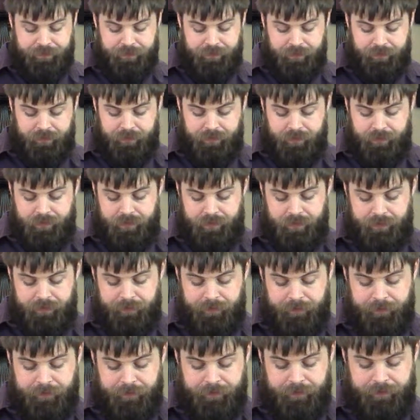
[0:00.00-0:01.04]

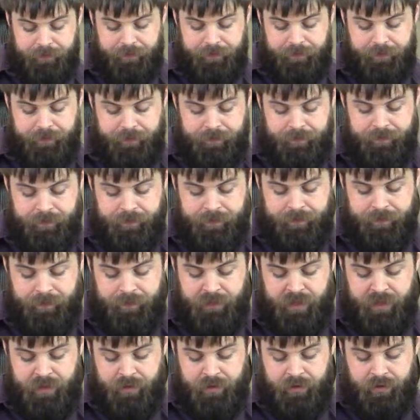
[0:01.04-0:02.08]

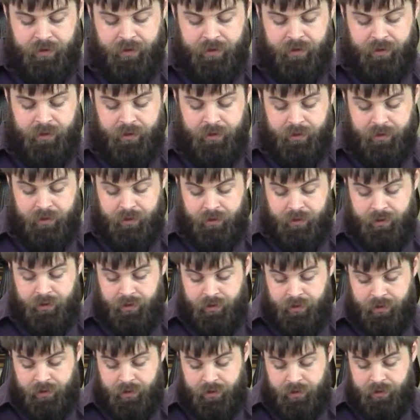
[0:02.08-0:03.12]

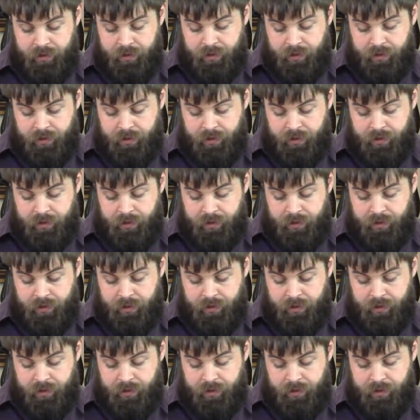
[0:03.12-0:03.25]
(silence)